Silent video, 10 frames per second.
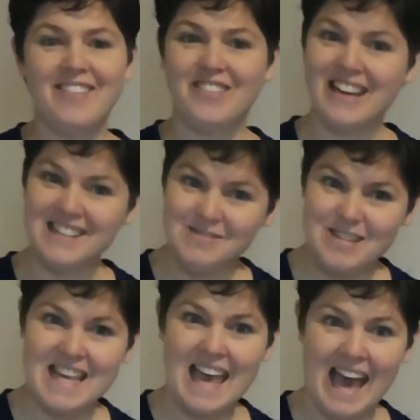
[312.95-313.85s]
But it
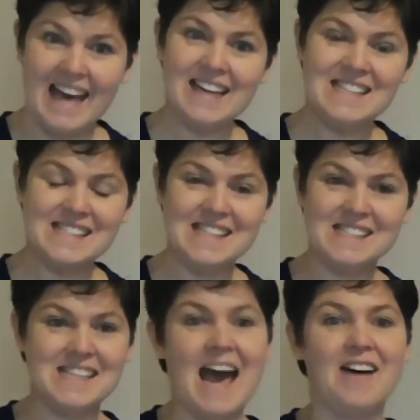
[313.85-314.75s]
began as the
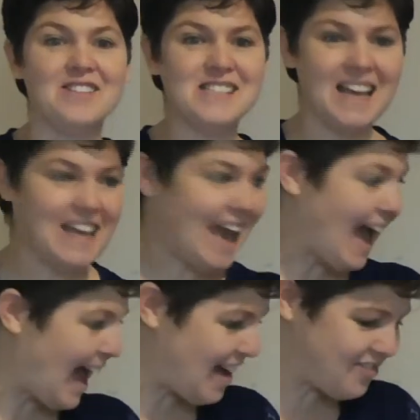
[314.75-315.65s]
sound a
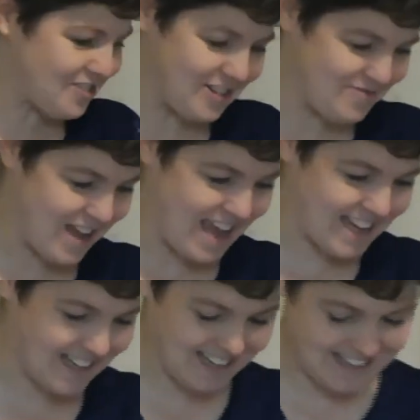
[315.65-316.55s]
calf would
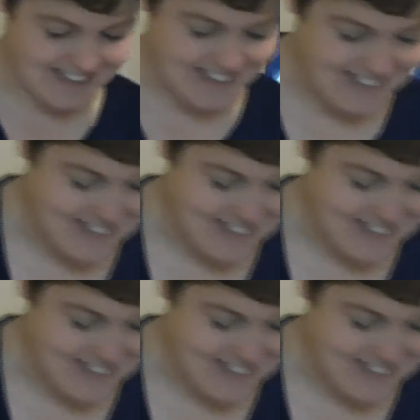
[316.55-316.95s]
make. So